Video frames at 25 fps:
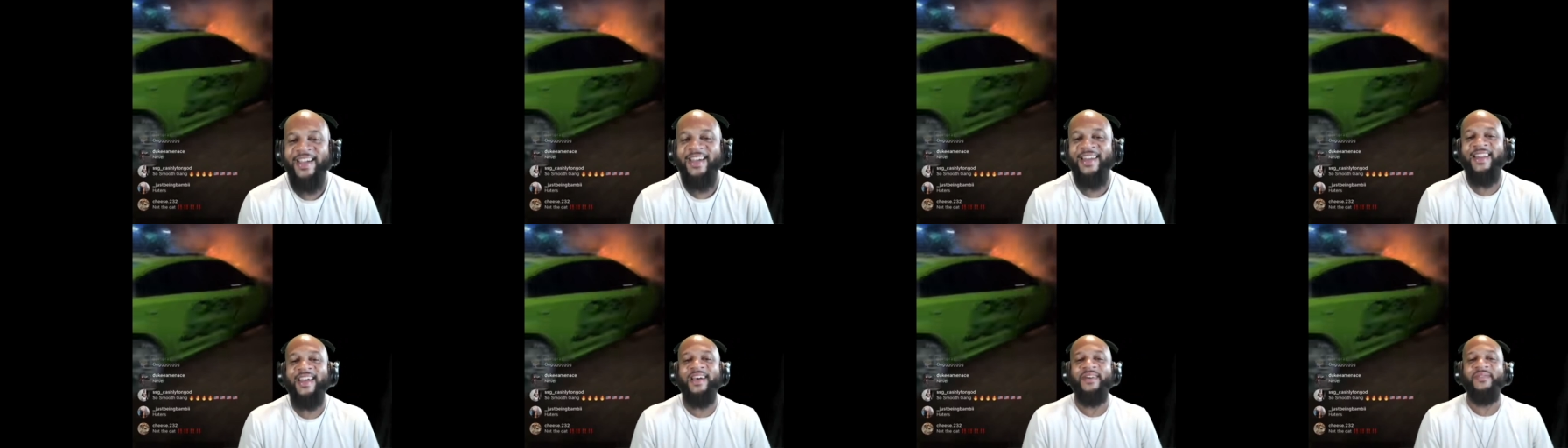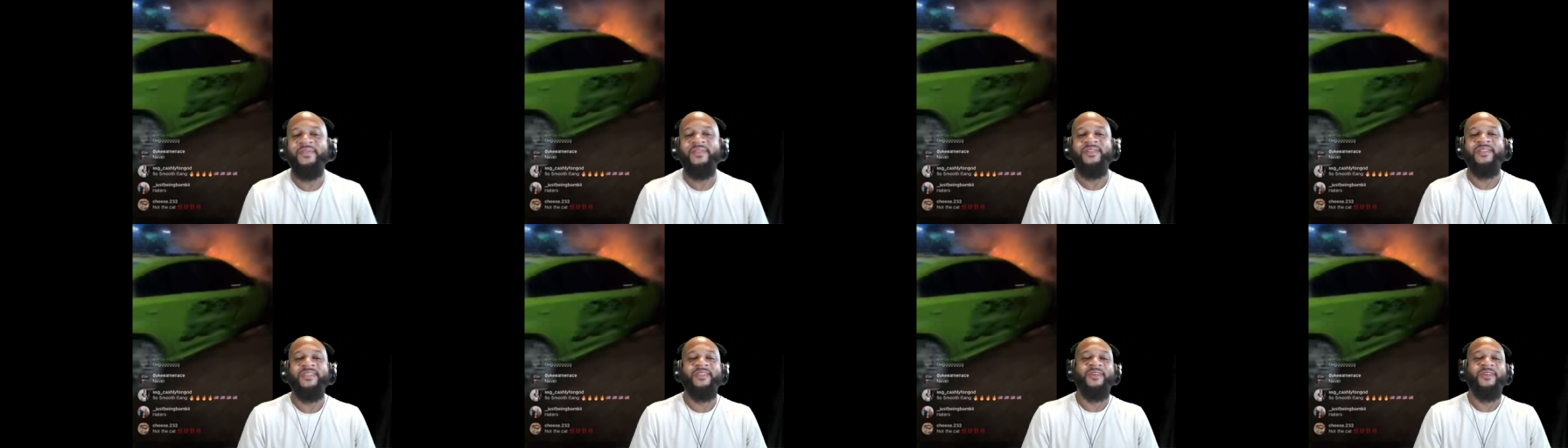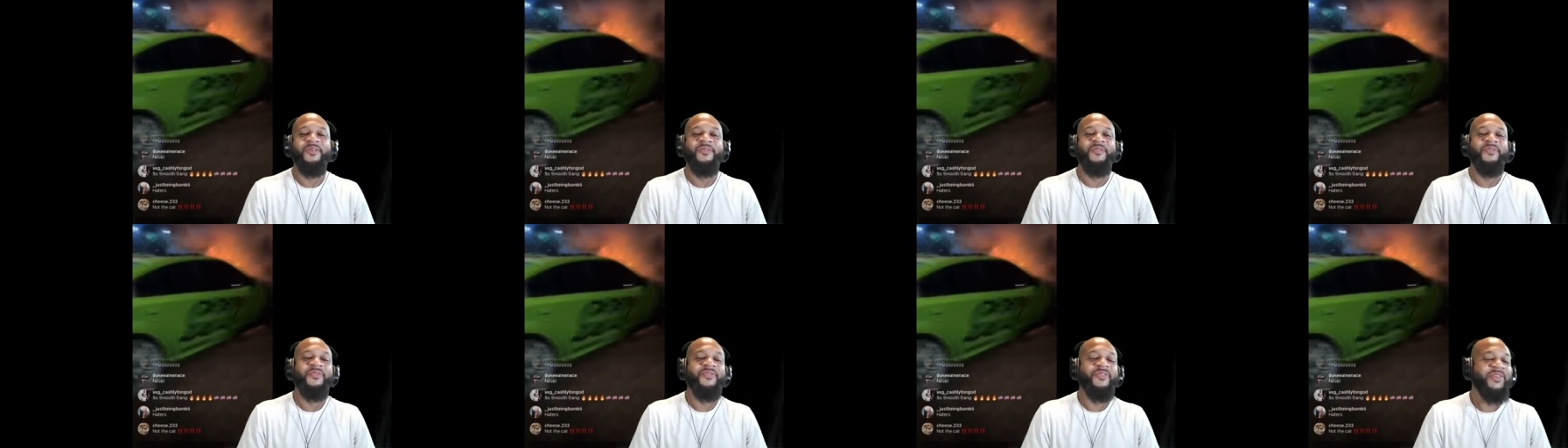that was
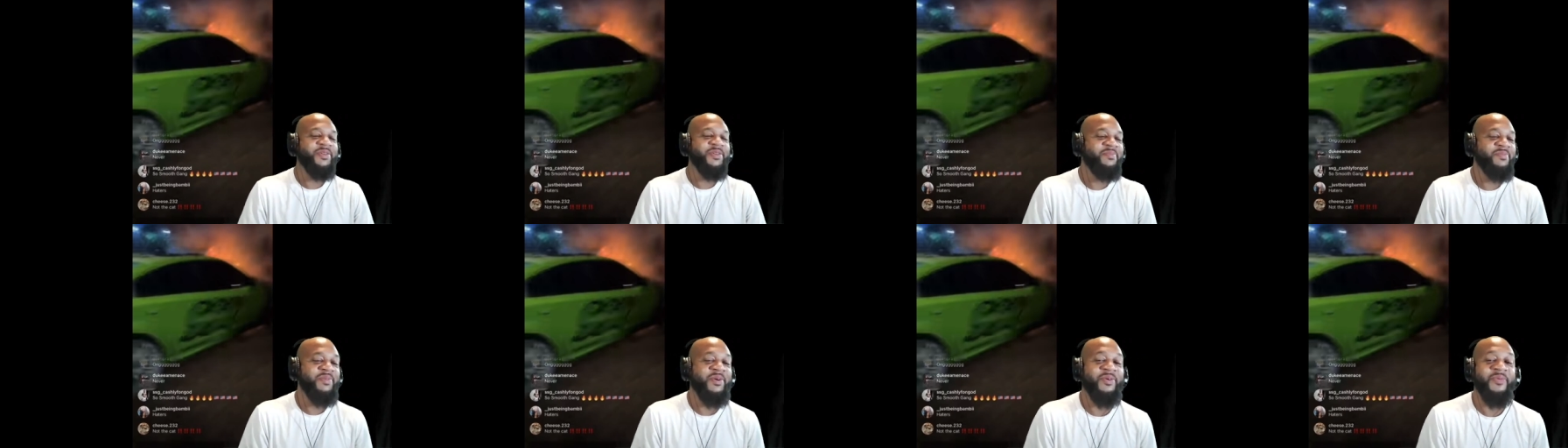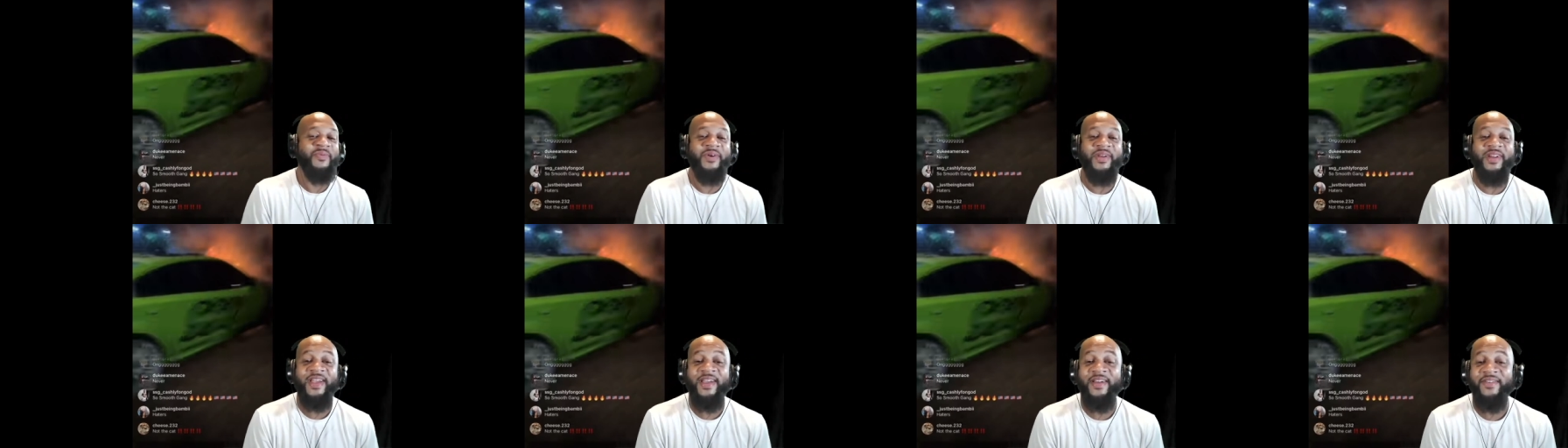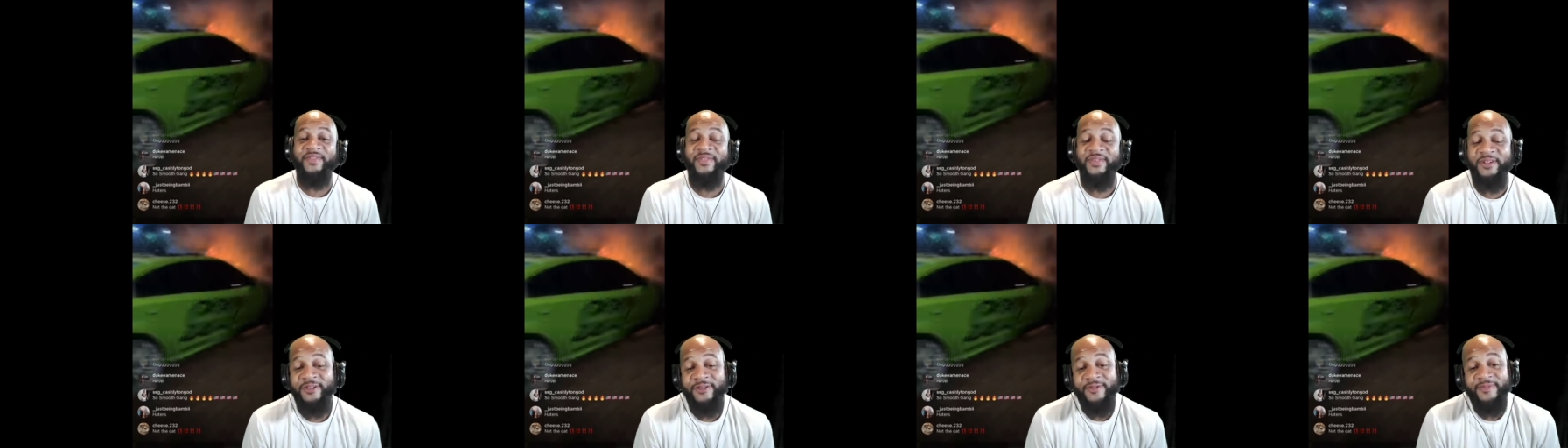goofy. But
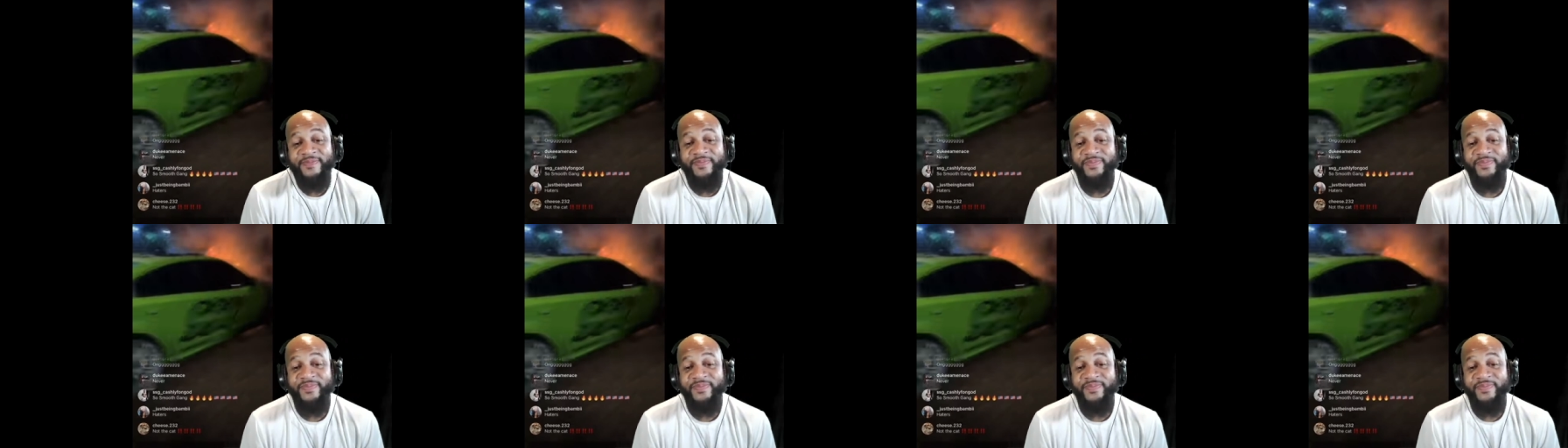whatever.